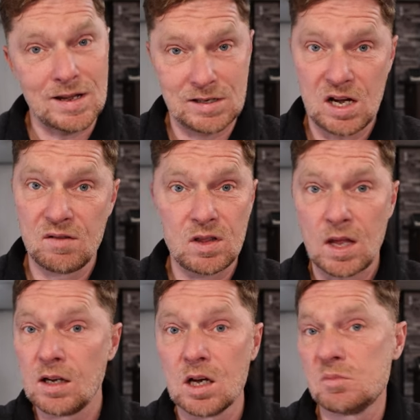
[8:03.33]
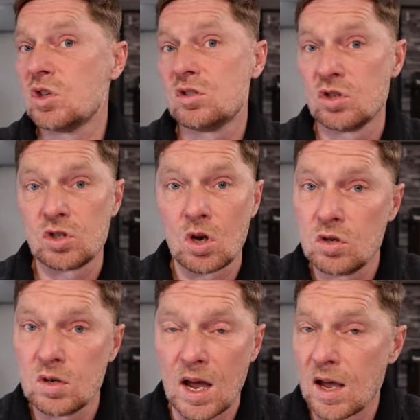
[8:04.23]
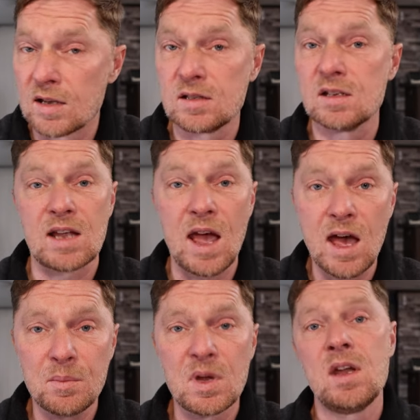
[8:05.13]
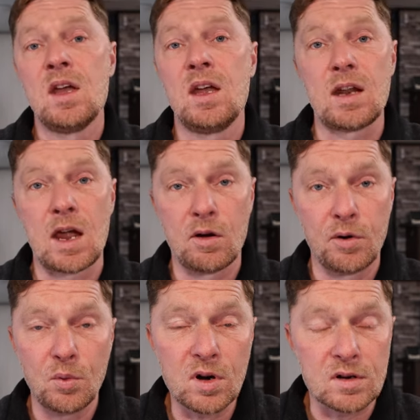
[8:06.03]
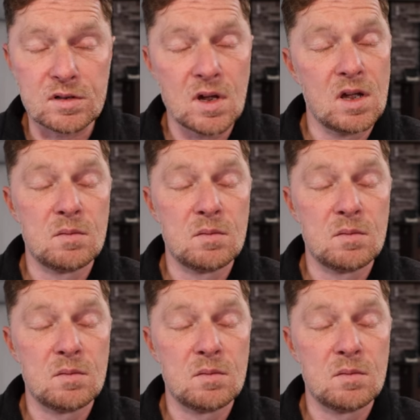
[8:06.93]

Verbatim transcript: I set everything up just to show you guys this app and how it works.